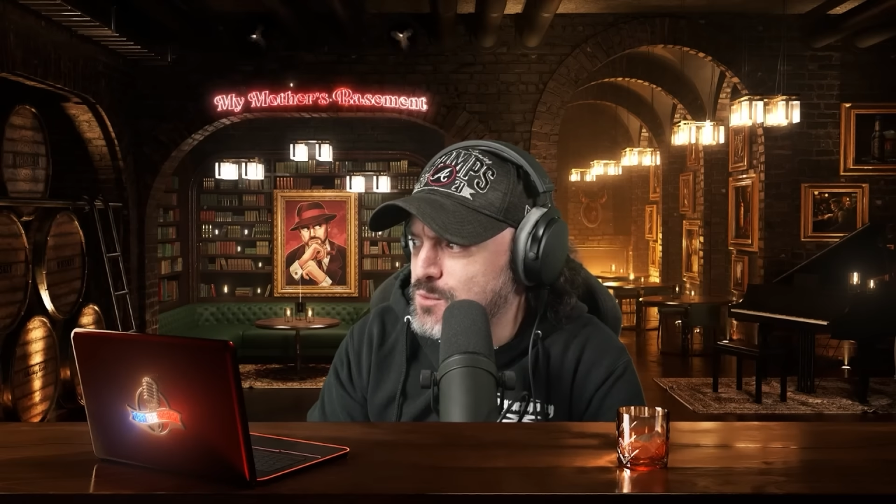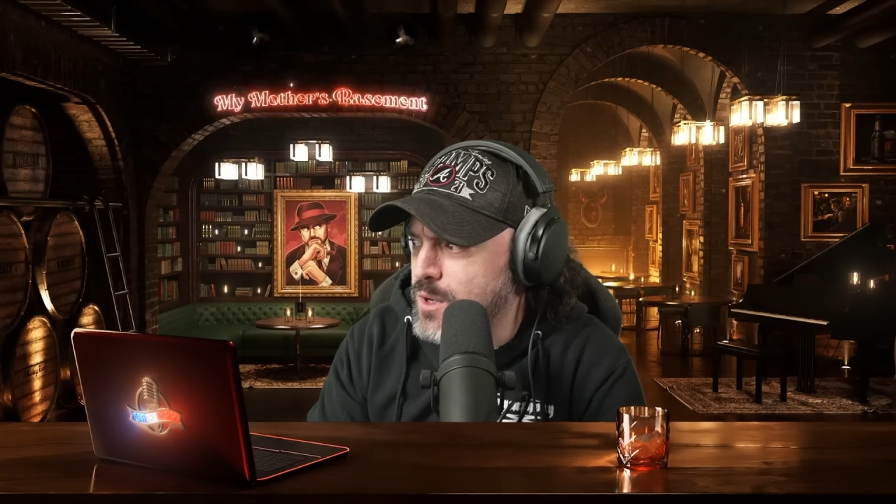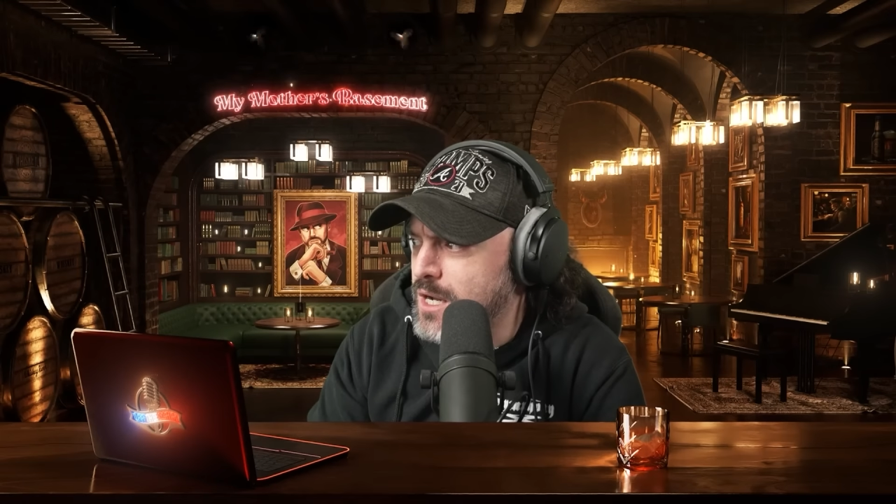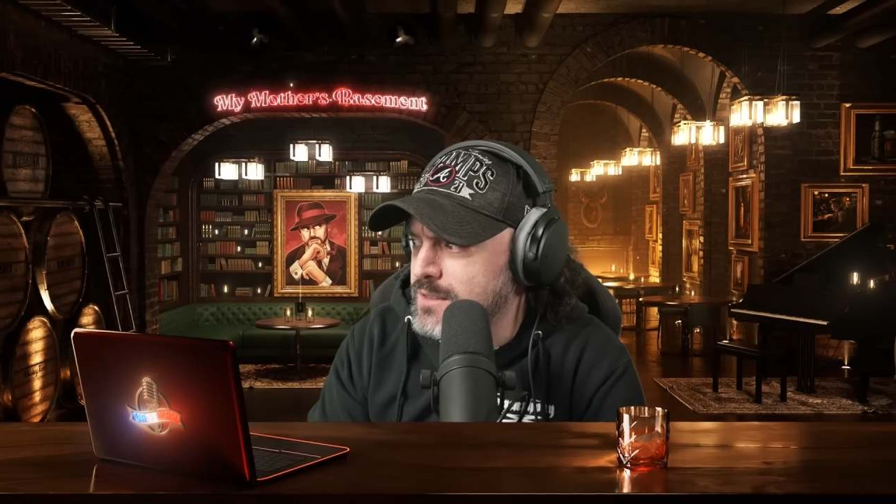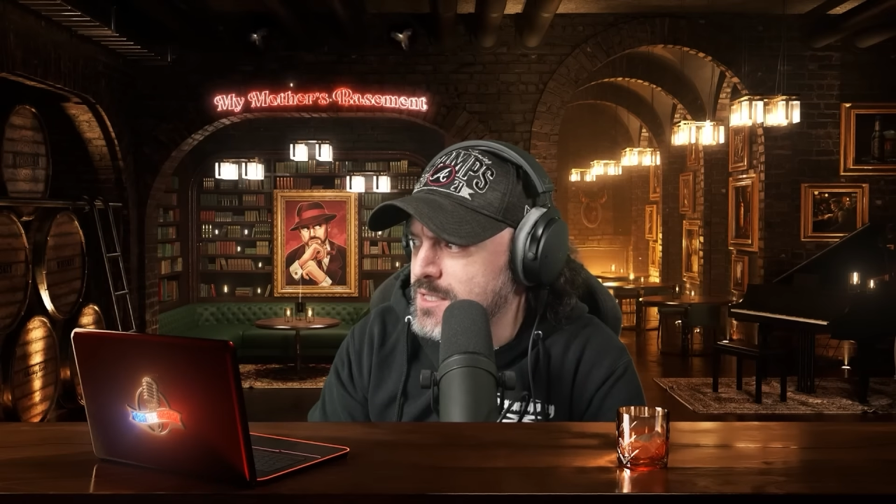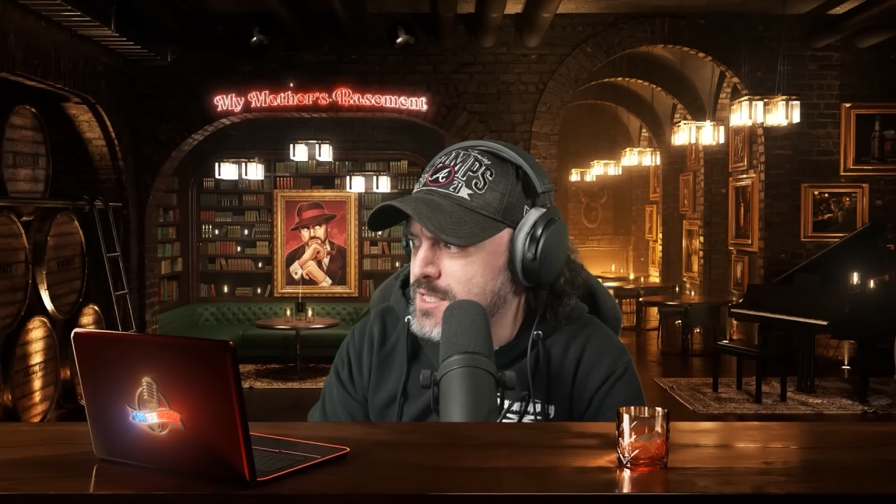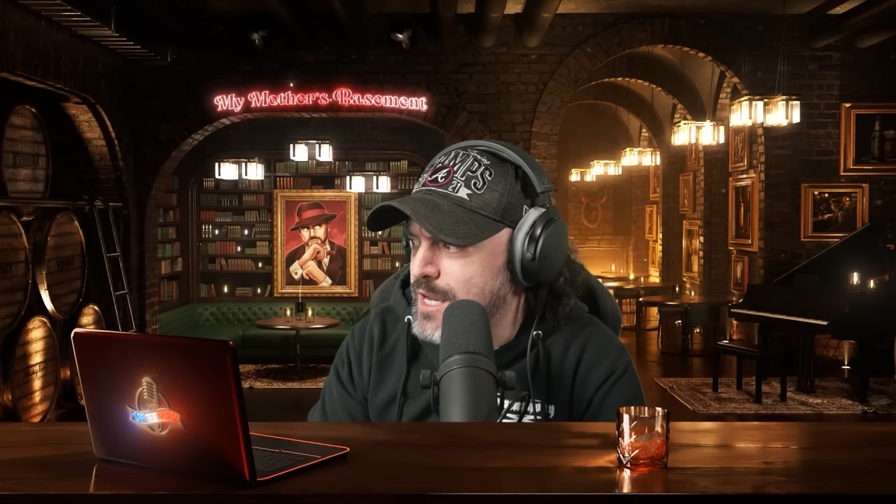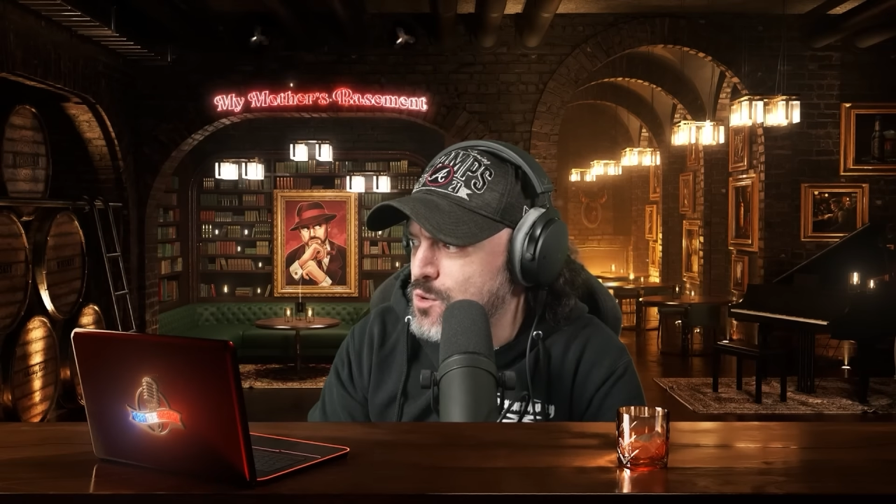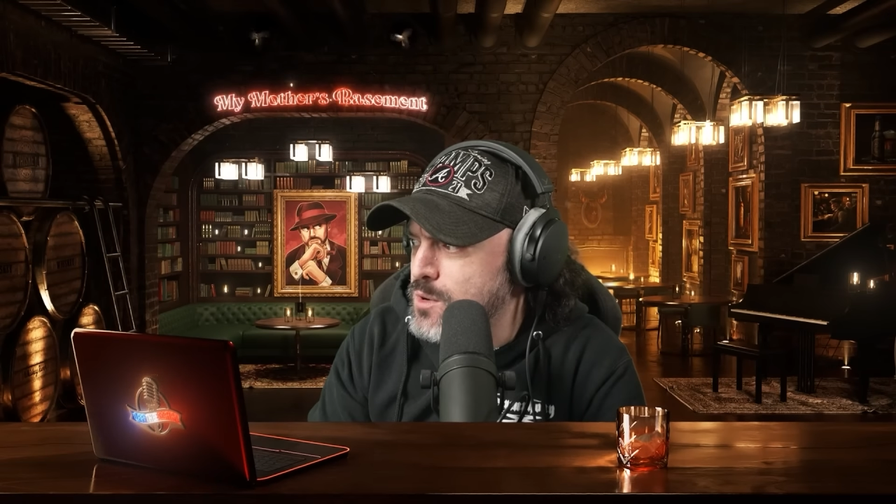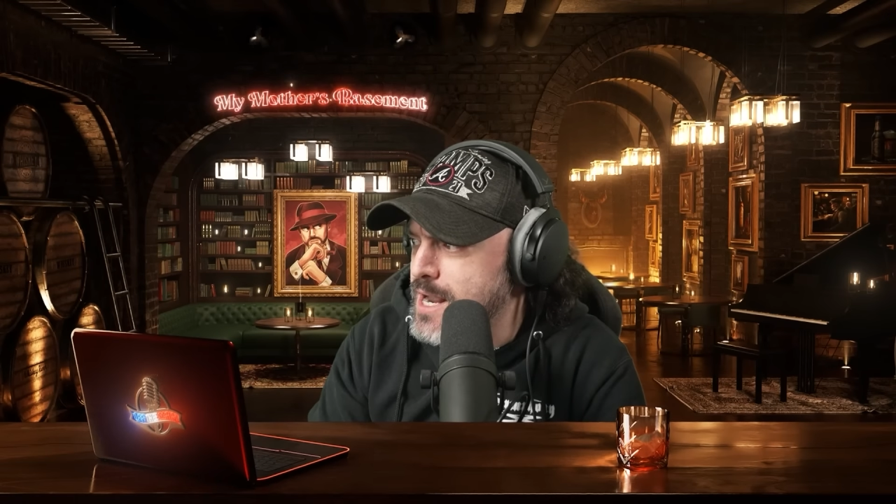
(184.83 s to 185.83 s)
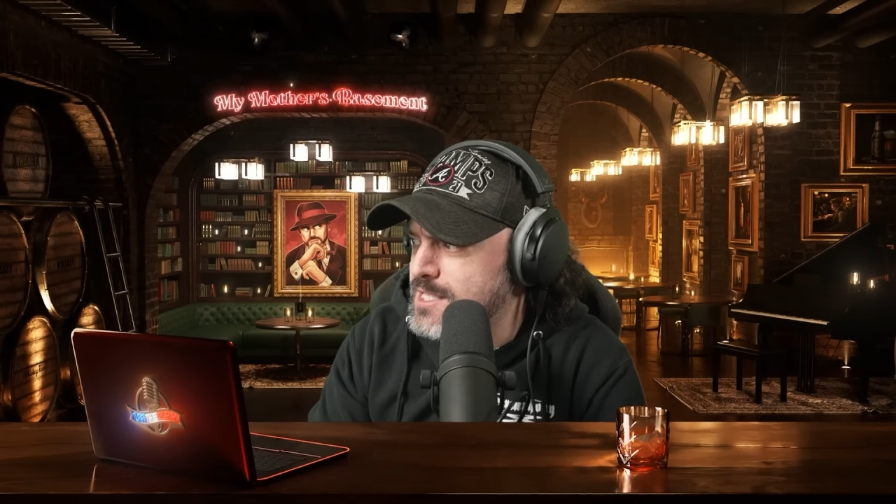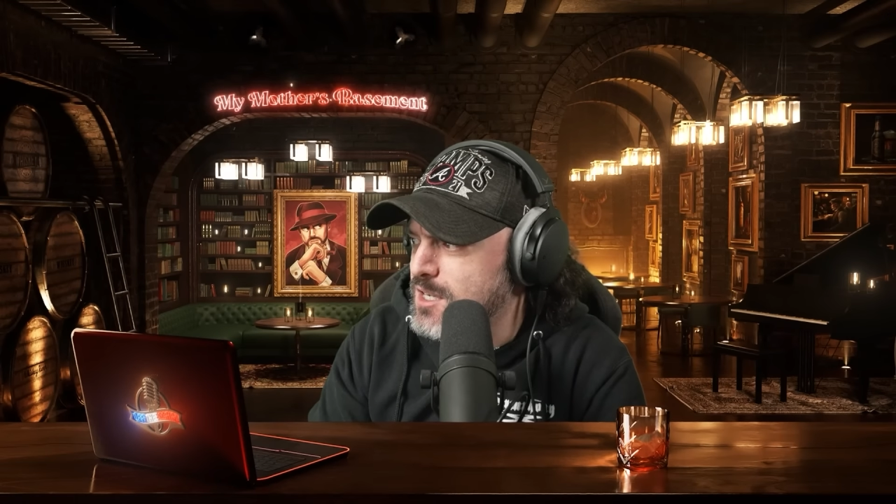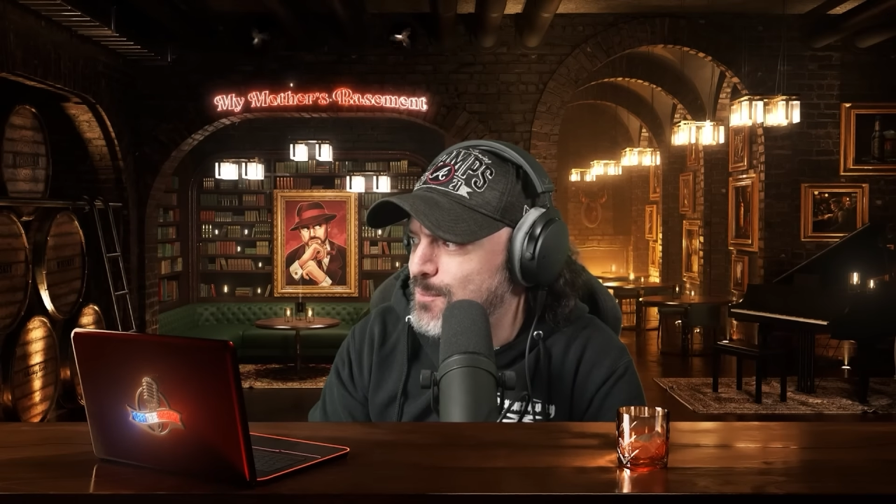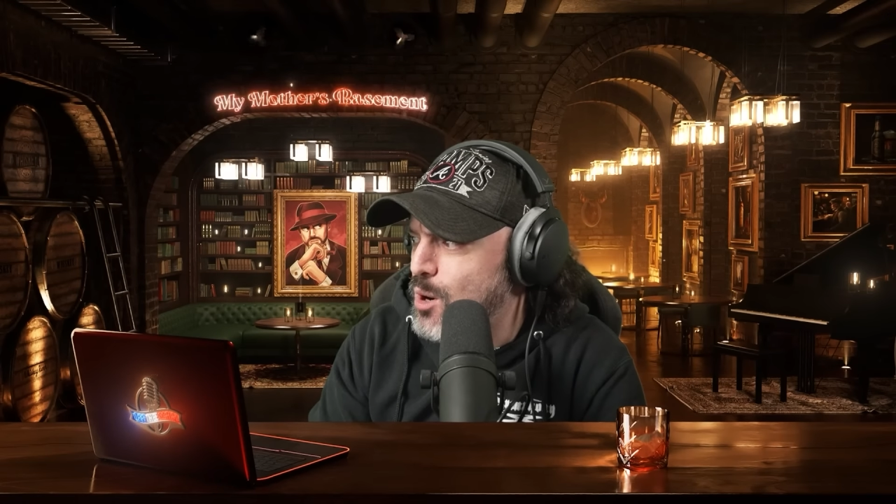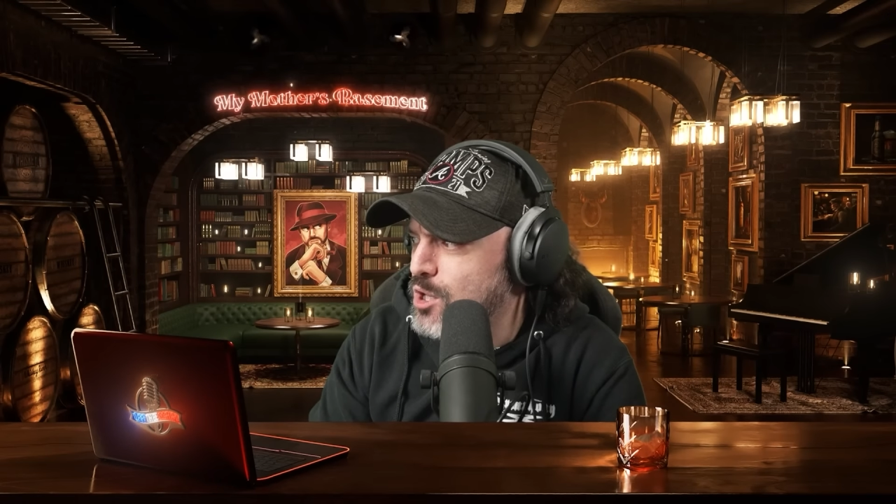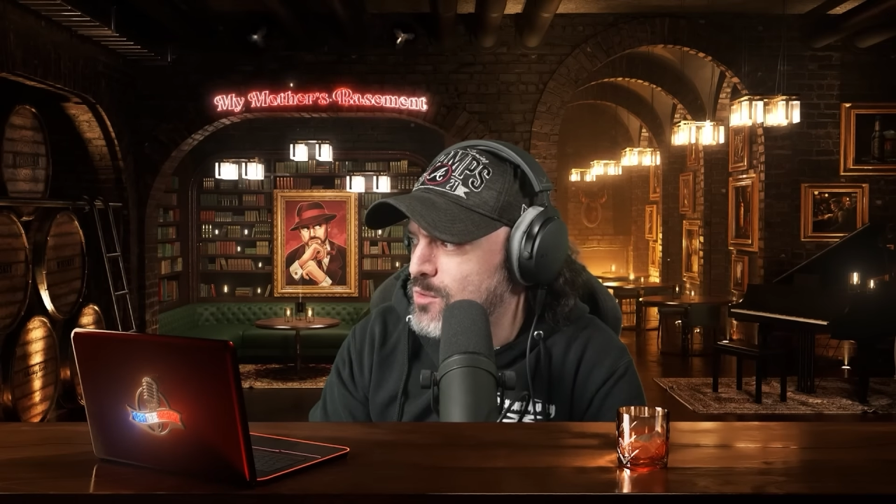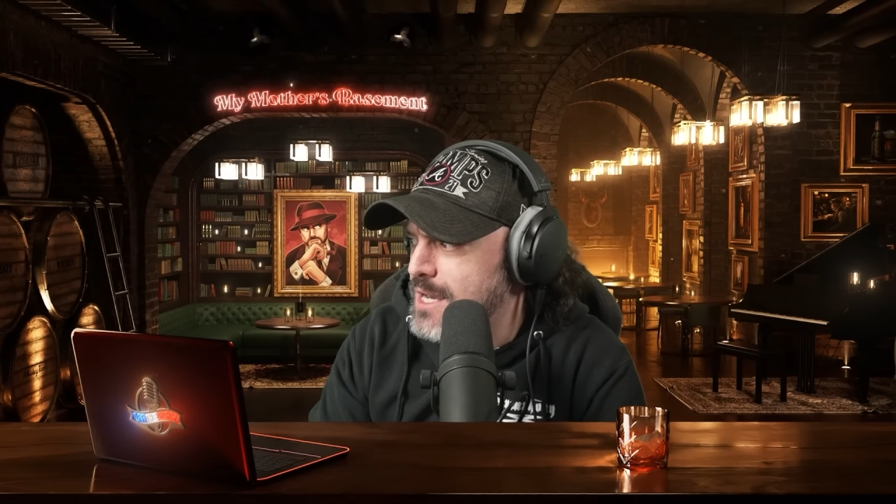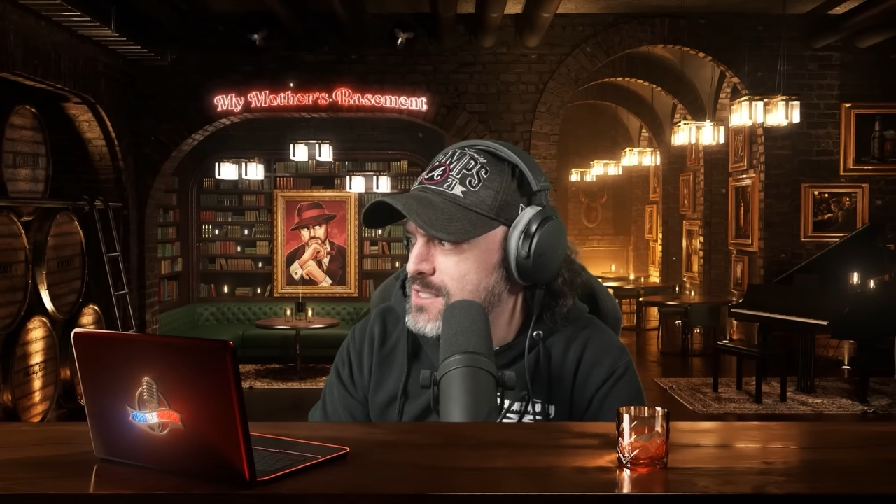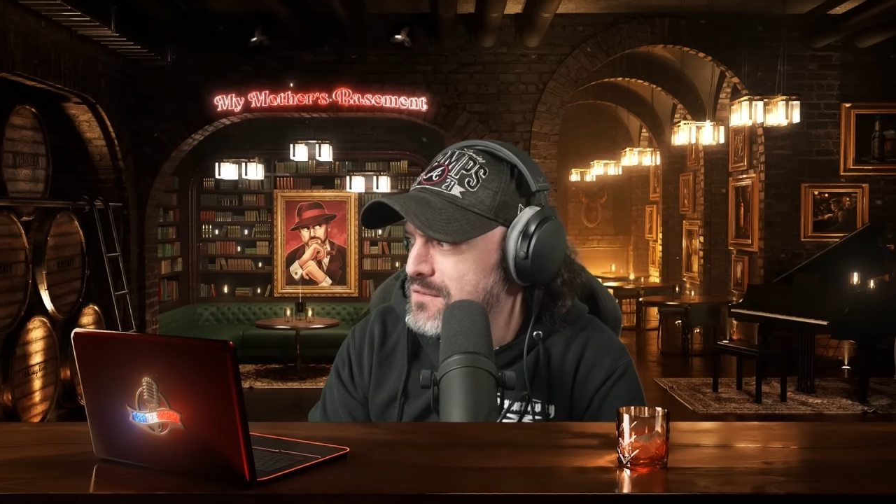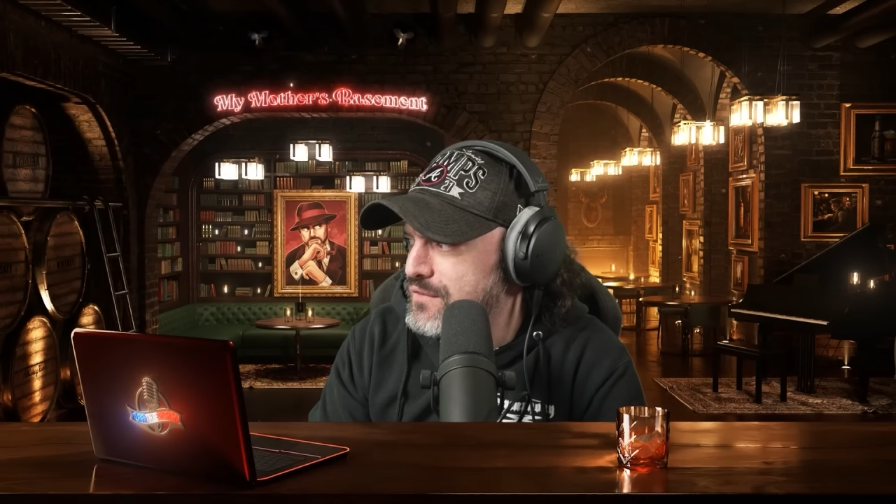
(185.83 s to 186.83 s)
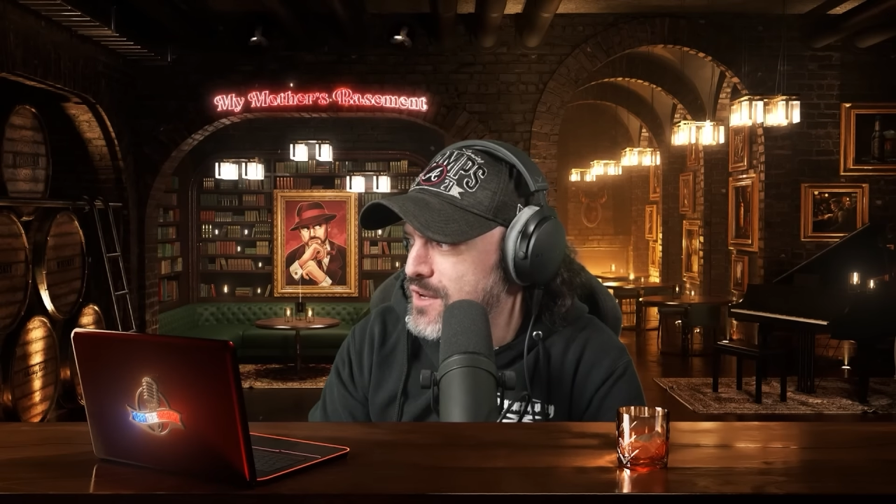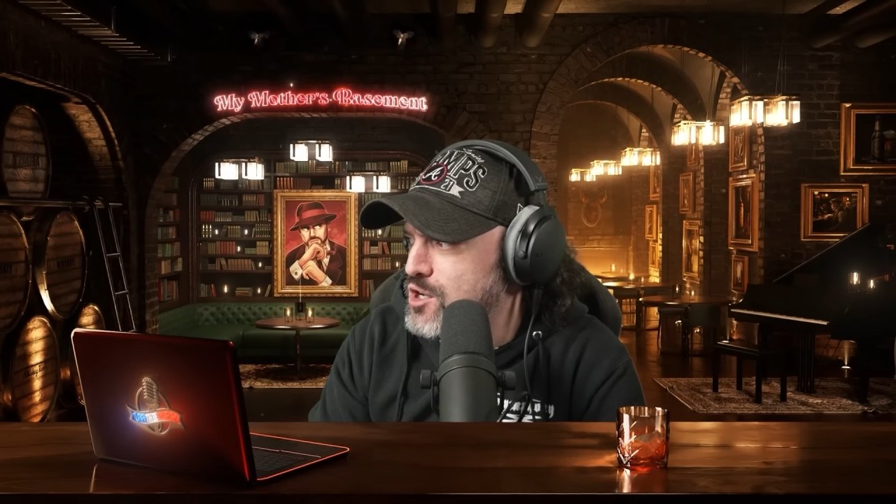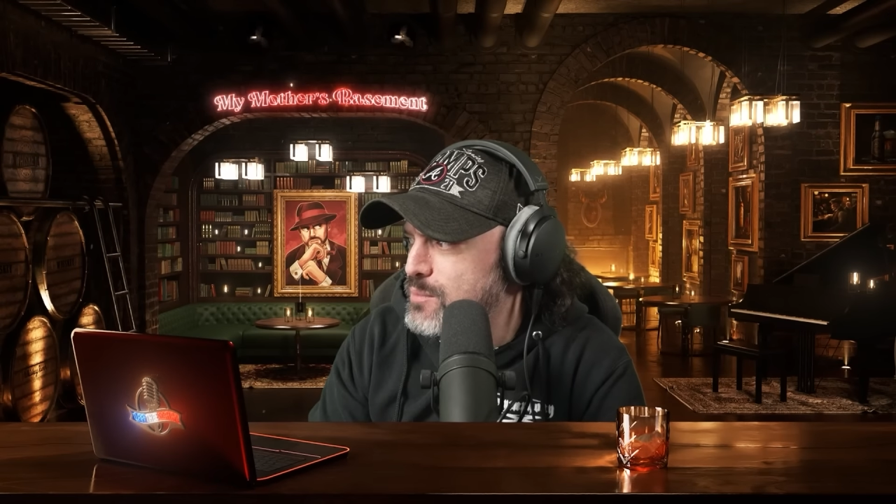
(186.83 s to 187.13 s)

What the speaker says: went on to say, Cornette's a polarizing figure,